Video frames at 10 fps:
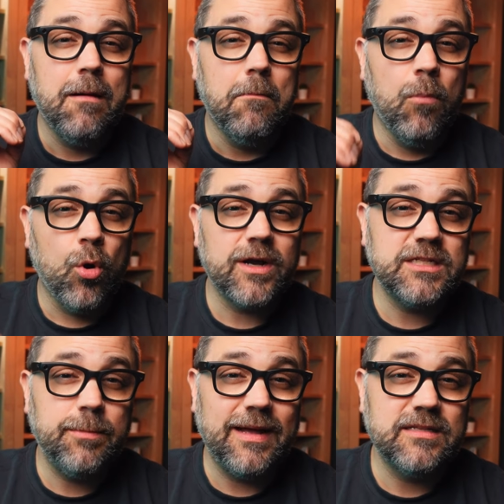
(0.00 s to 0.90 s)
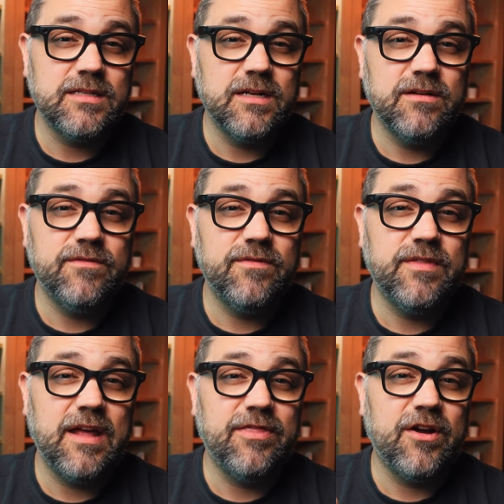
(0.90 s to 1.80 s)
more expensive
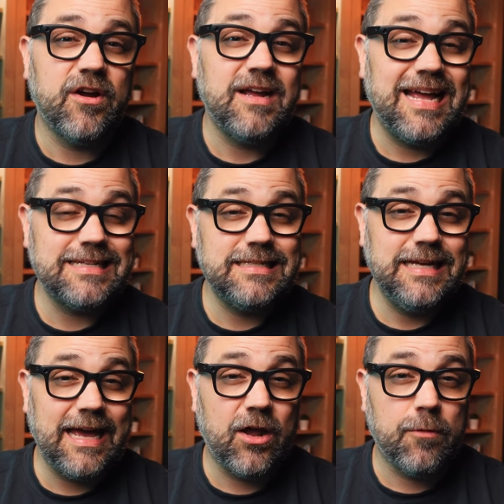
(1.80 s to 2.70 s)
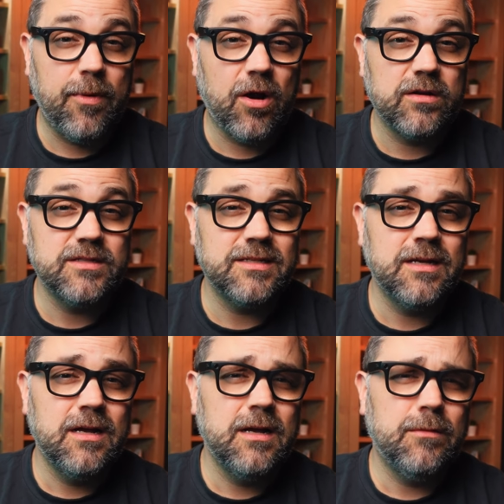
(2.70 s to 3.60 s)
than their SD counterparts,
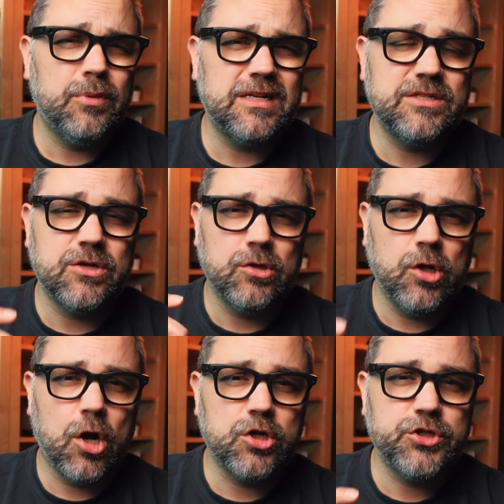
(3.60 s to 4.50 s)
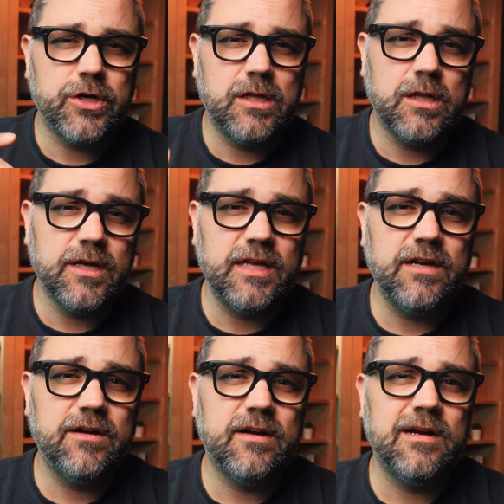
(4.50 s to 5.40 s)
plus they're larger,
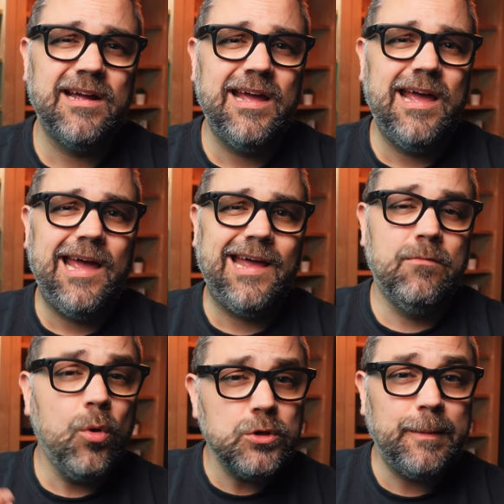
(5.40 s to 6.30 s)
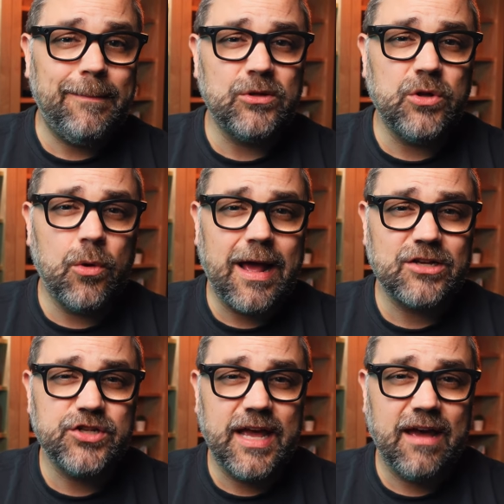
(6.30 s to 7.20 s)
clunkier, and most people don't
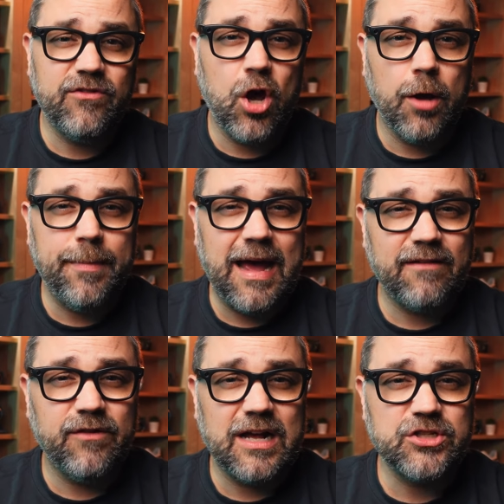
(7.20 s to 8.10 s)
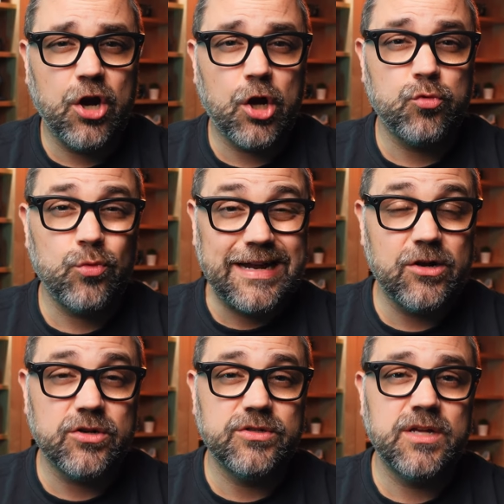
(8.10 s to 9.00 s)
actually have compact flash card
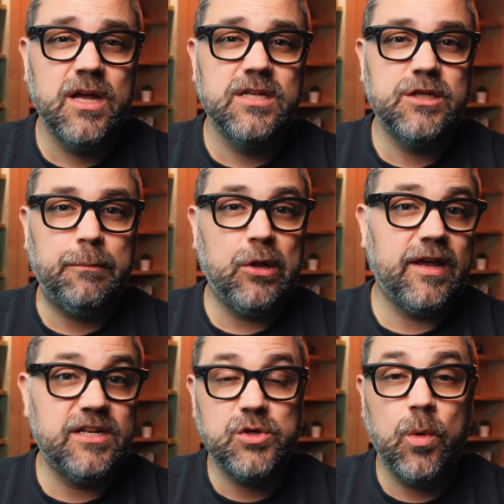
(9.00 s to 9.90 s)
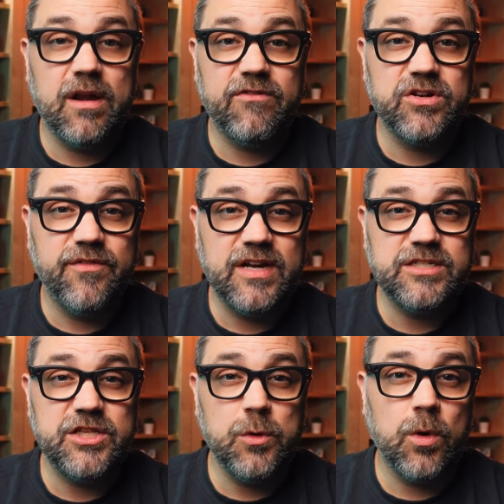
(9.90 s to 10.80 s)
readers to plug into whatever
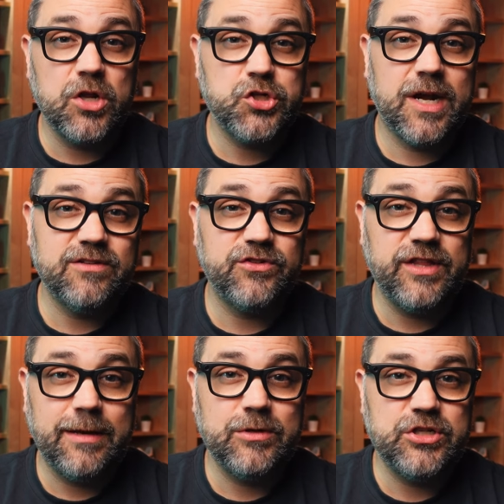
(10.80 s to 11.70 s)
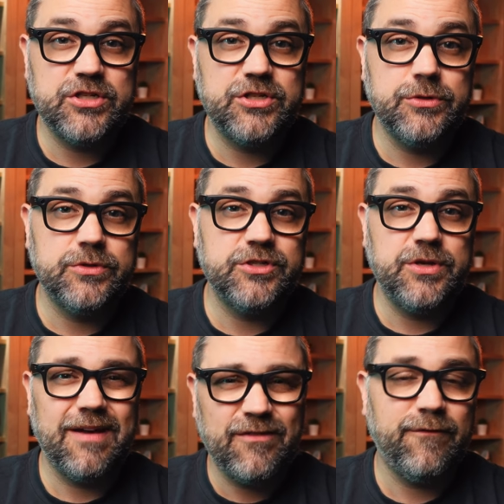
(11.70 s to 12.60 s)
device that you want to transfer the images to, so
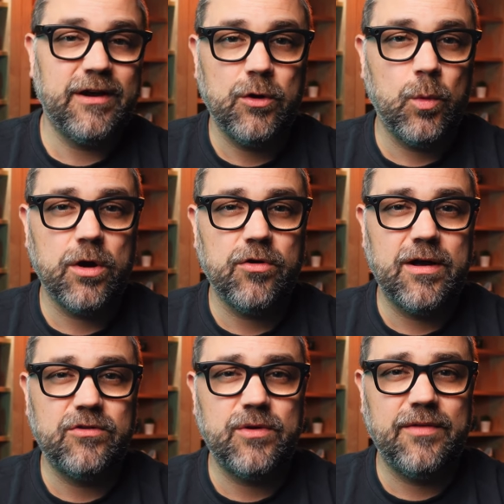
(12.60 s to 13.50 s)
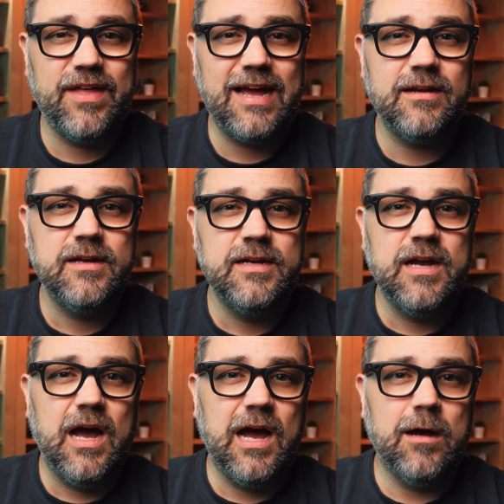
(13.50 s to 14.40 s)
you have to figure a workaround around that.
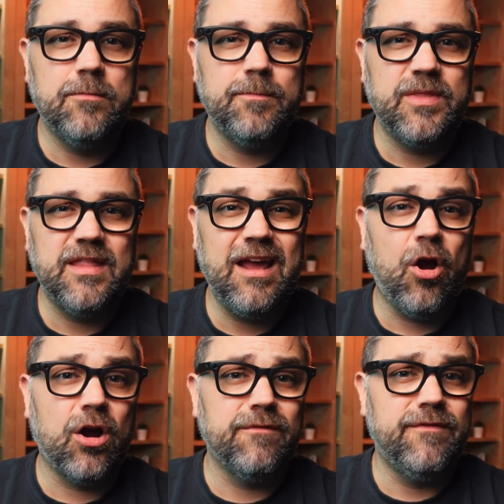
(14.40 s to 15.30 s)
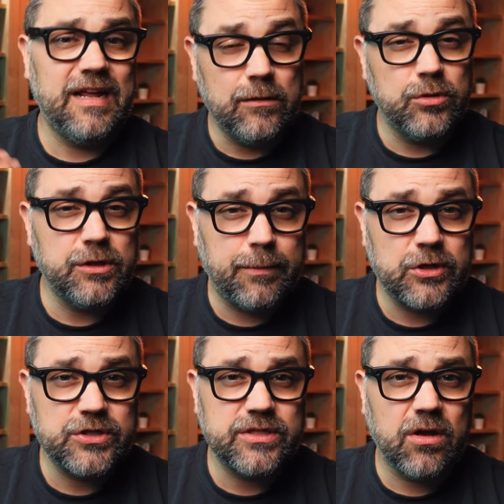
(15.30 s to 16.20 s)
Um, they are available to
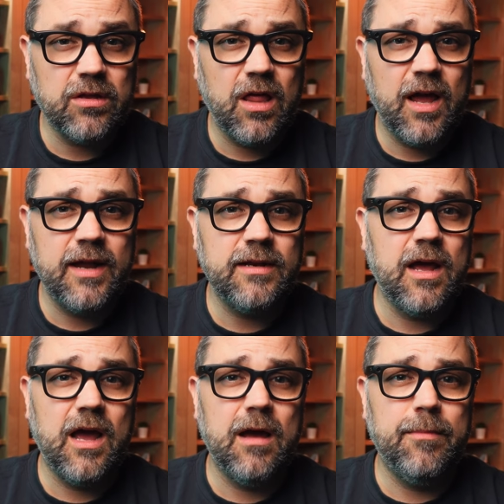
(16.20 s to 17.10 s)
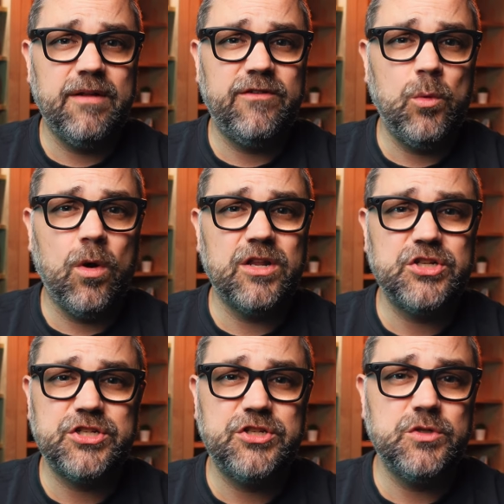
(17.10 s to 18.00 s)
purchase online, uh, but if you want to
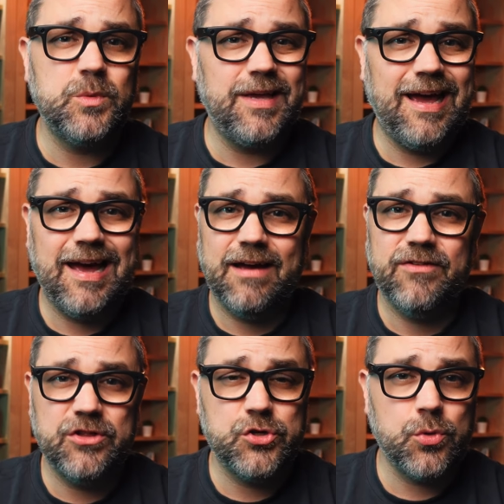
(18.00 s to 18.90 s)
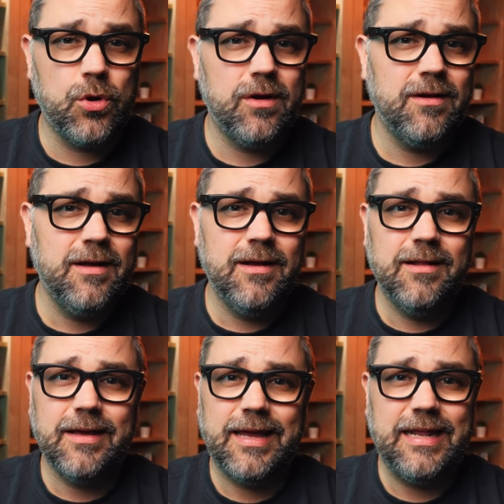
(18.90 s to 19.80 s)
just use what you have in the drawer,
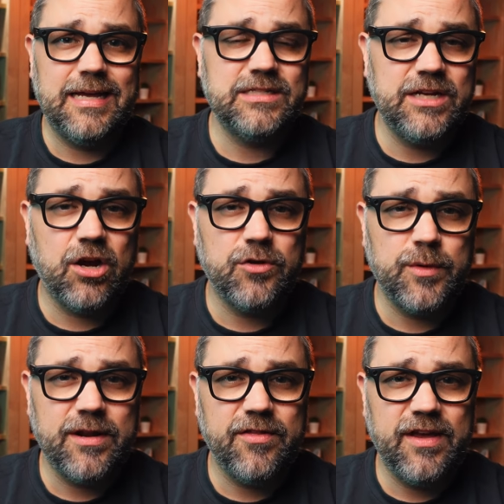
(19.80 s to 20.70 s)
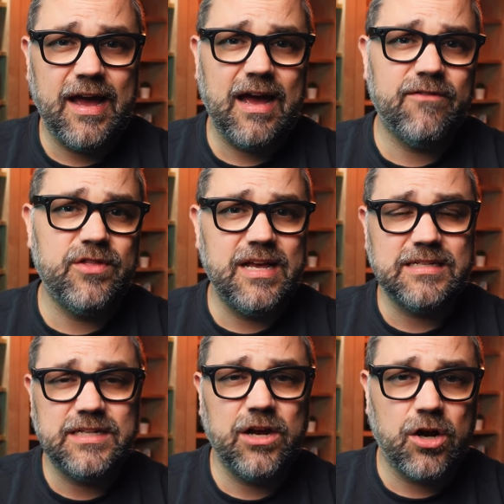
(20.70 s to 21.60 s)
like any SD card reader that you have or the
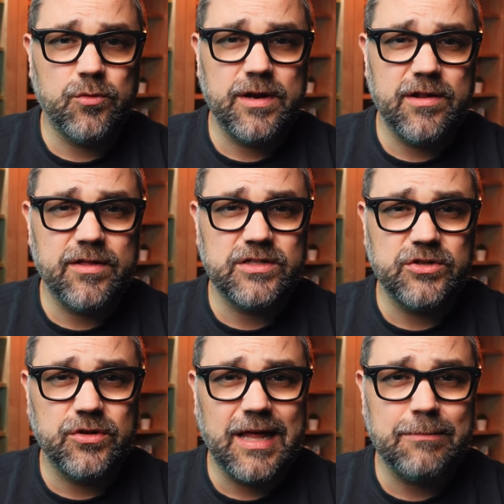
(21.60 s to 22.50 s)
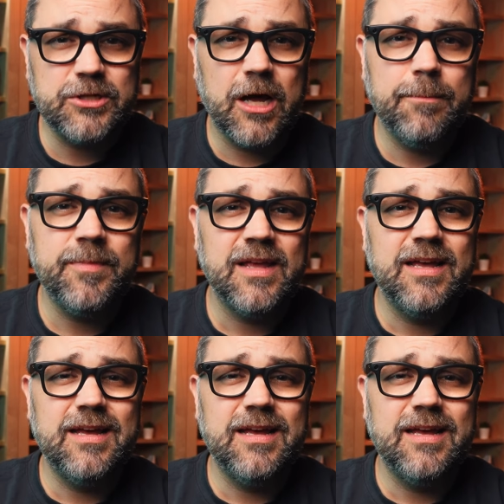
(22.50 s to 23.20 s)
SD card reader that's on your laptop,